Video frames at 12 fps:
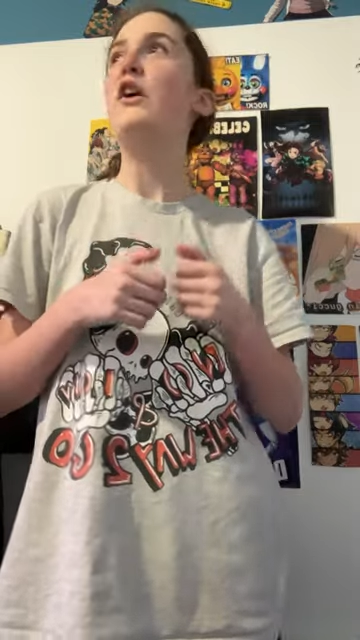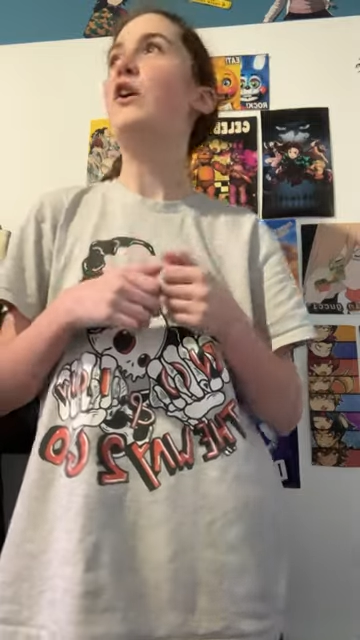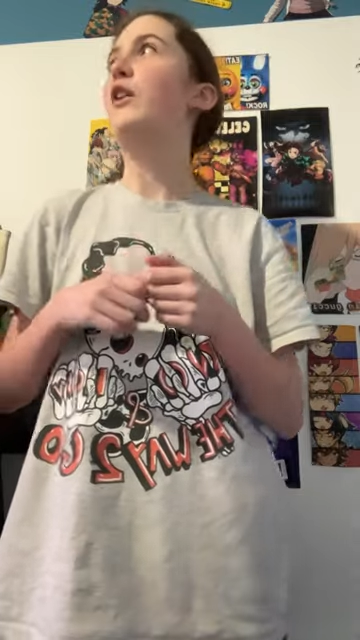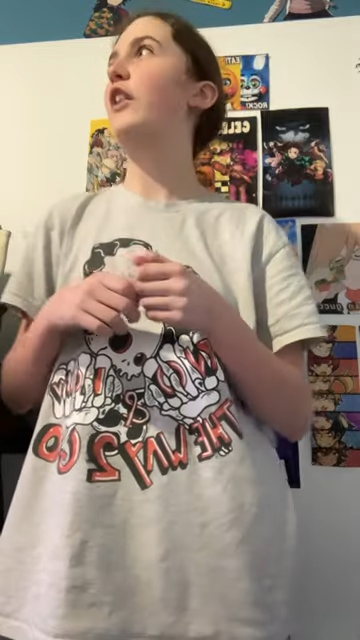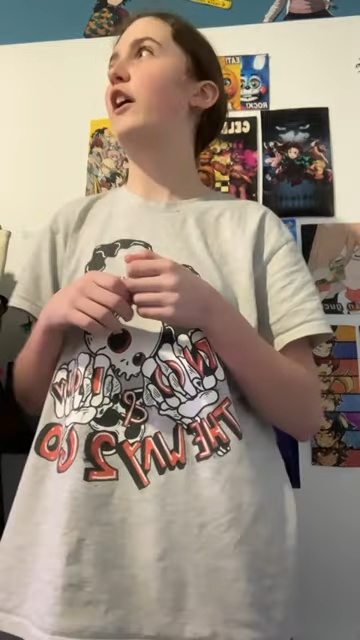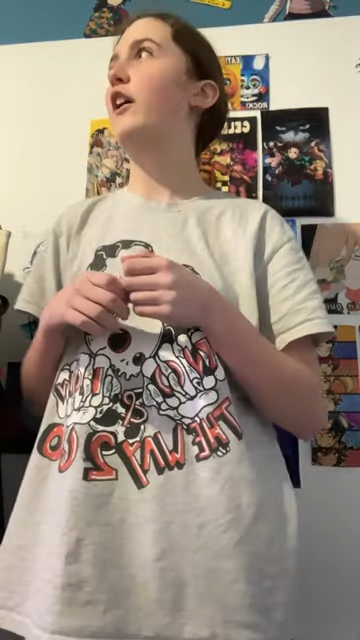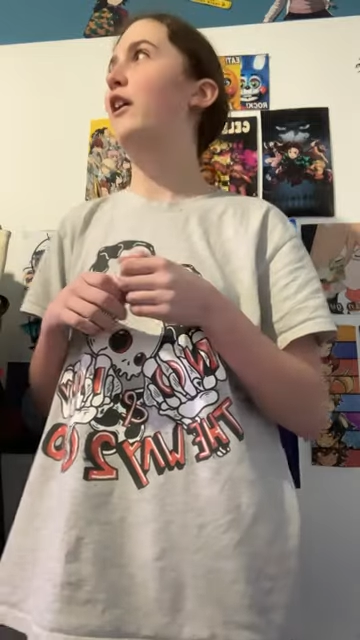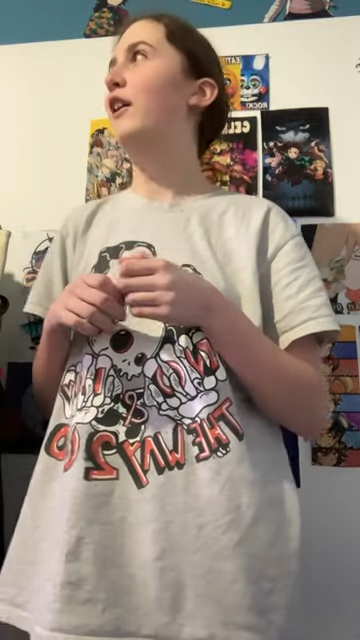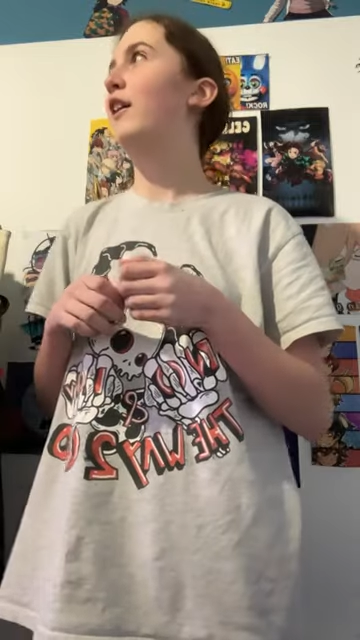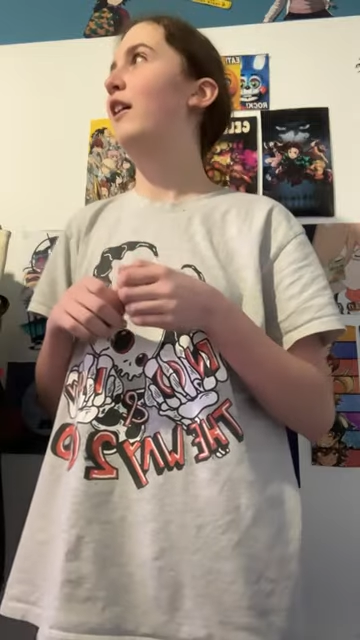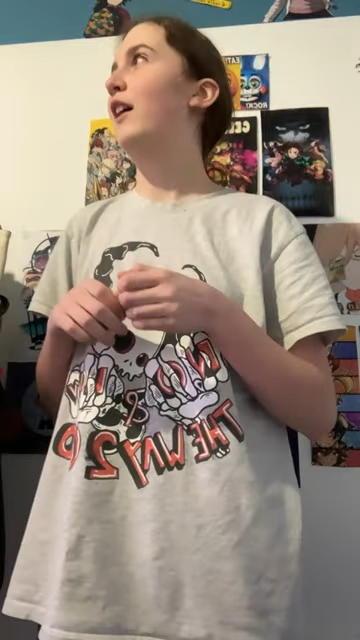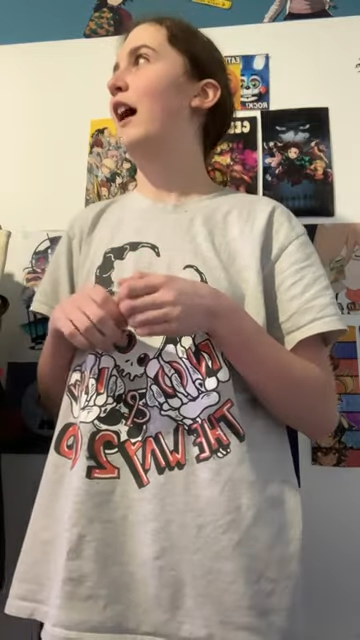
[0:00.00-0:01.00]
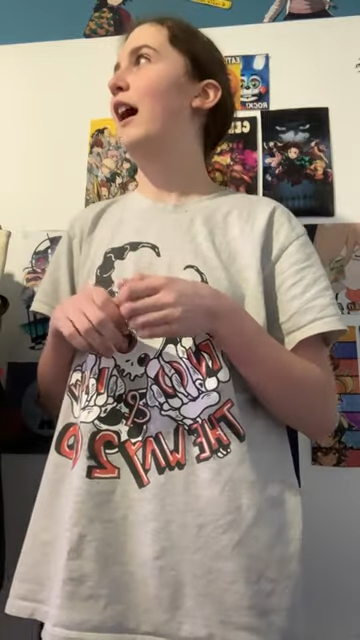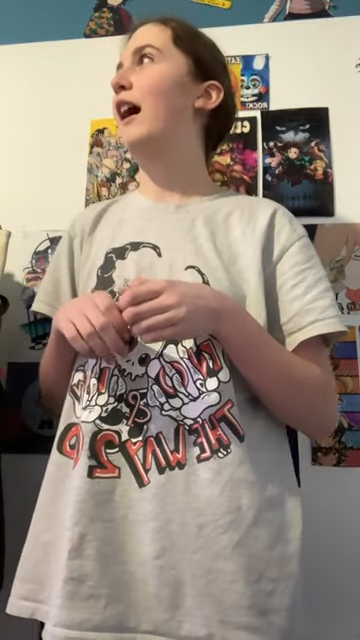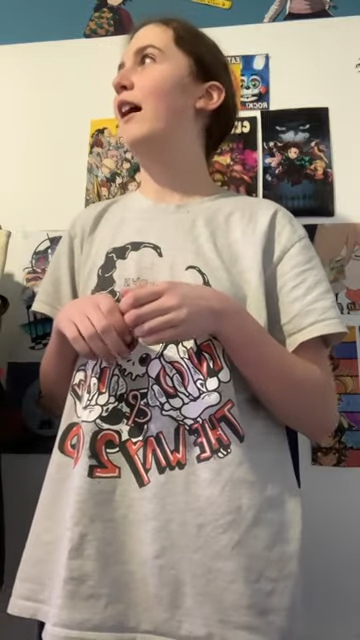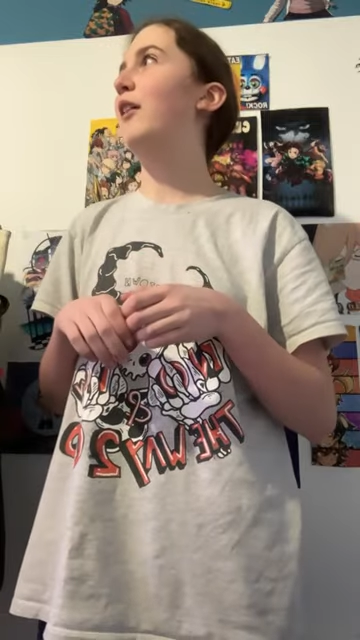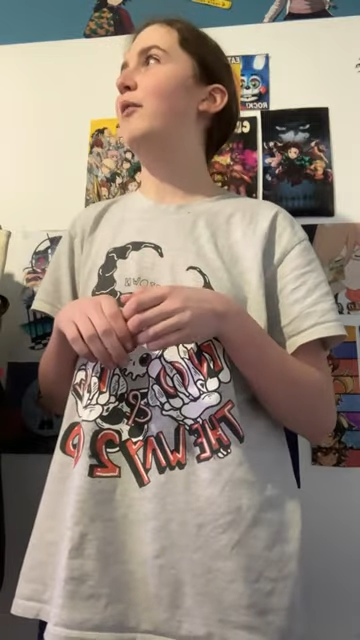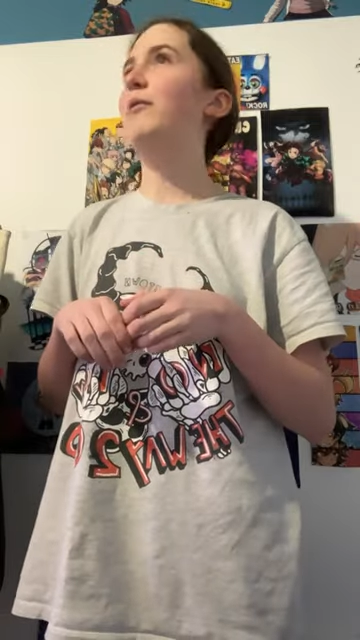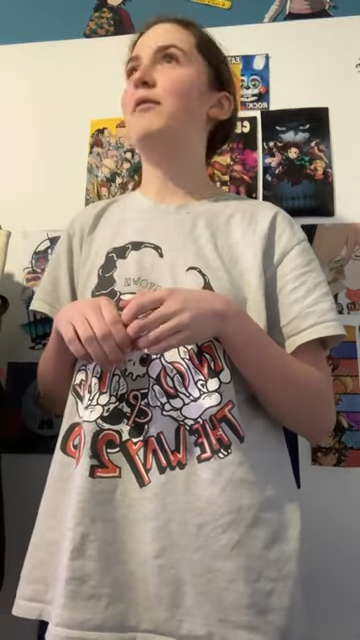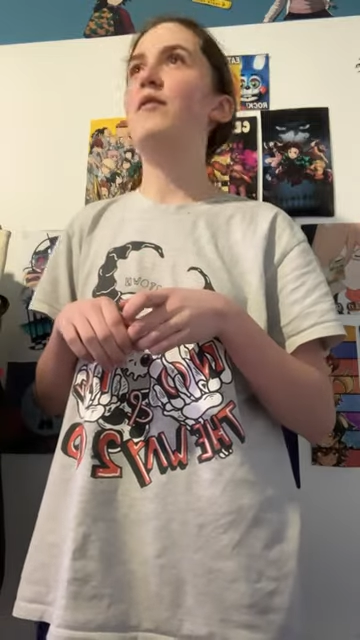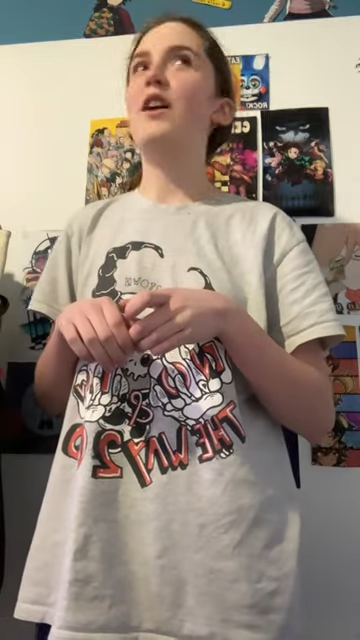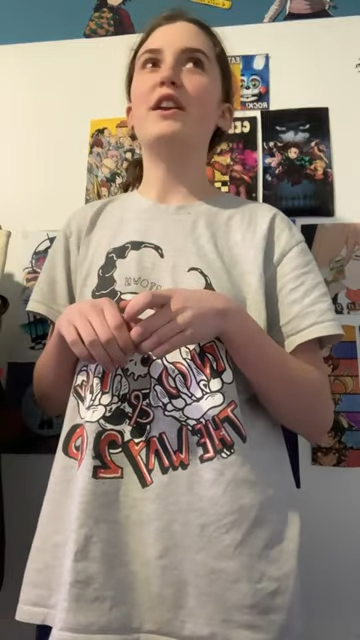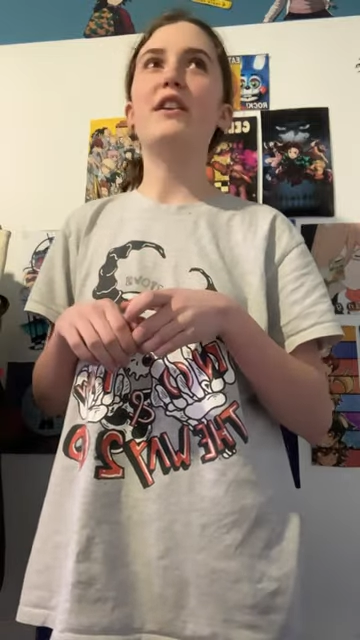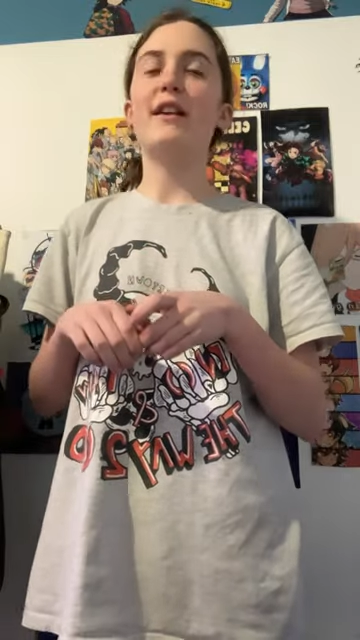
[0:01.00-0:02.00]
Although, um,
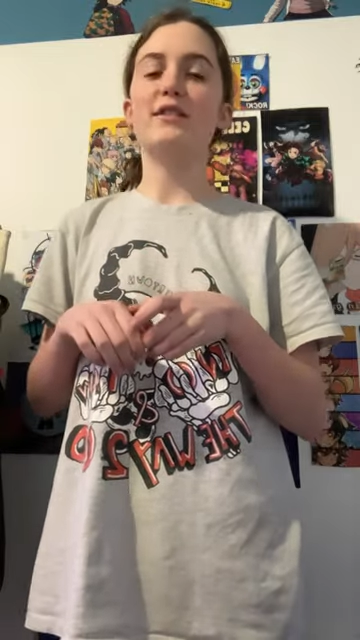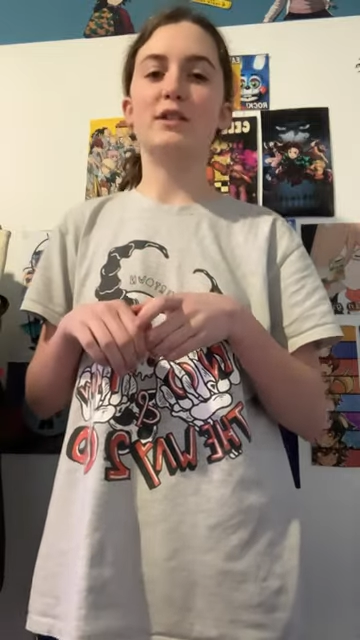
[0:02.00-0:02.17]
I didn't have a